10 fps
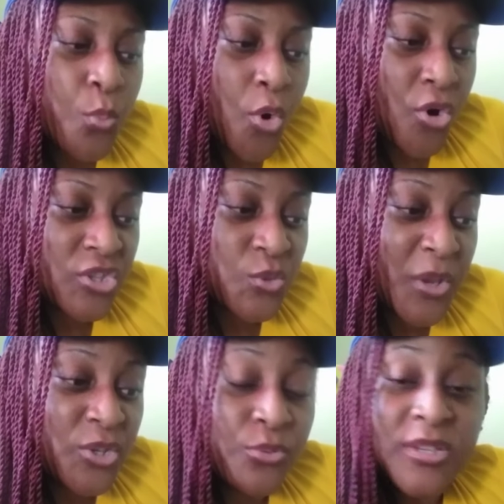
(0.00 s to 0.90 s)
words
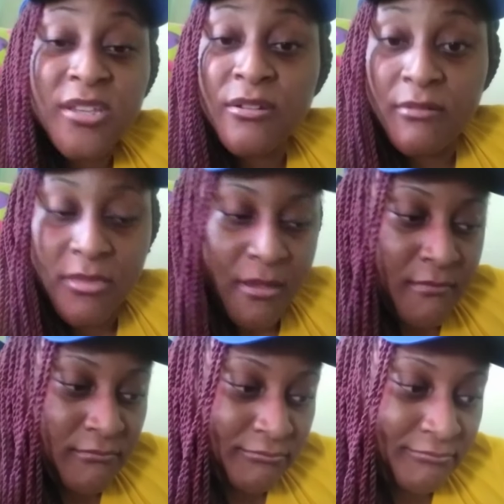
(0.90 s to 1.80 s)
when you hear
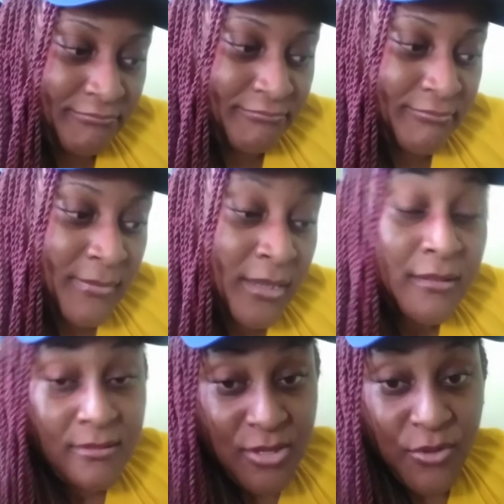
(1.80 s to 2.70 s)
them.
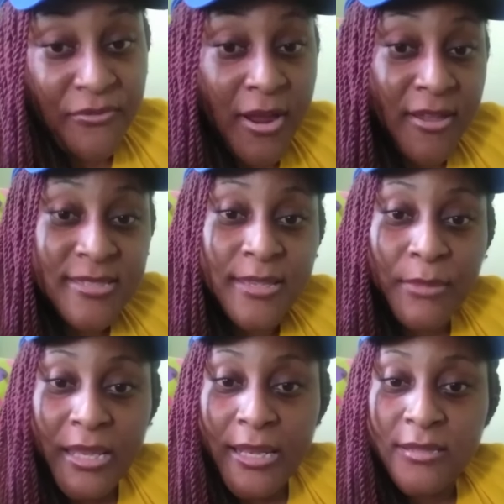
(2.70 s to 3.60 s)
So far as
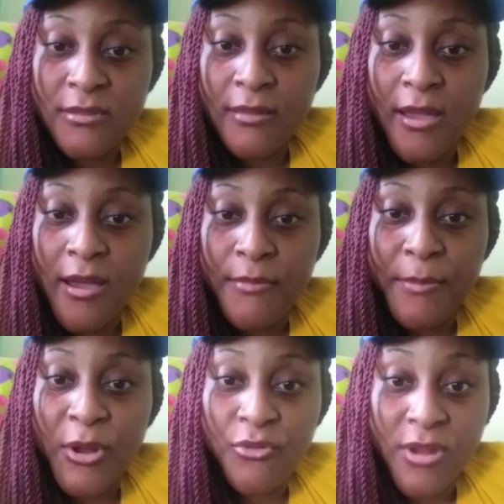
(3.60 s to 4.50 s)
seemingly,
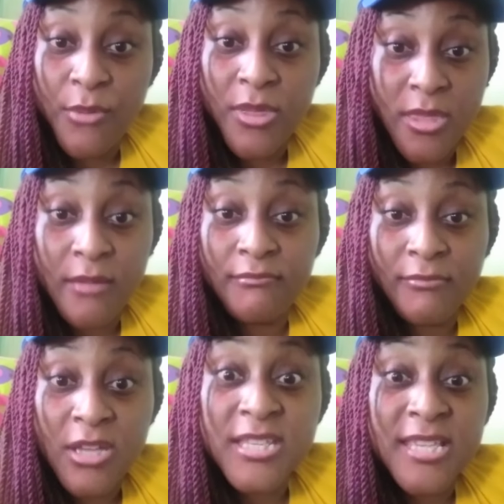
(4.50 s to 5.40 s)
I'm agreeing with
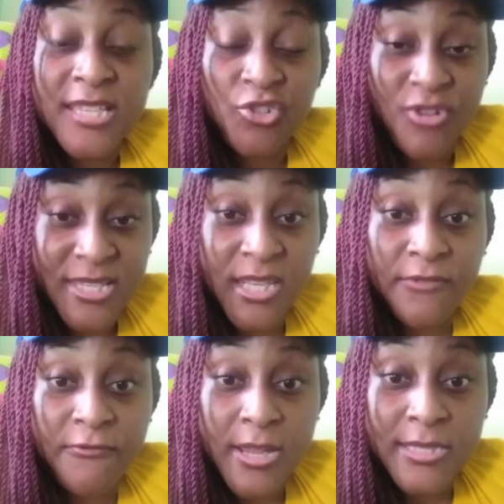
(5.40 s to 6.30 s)
him that he's addressing
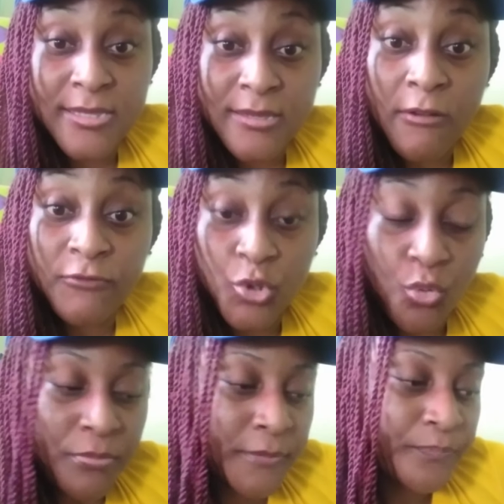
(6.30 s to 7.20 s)
the friends of
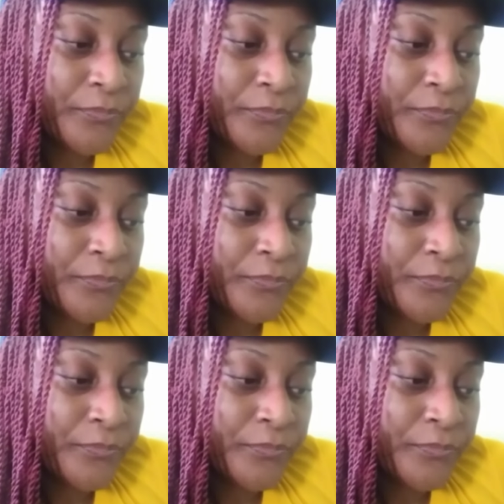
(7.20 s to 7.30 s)
Job.